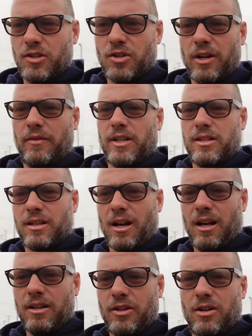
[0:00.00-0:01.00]
serve us,
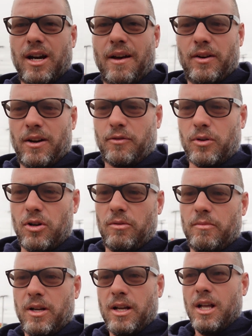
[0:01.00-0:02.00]
huh? You don't have enough room.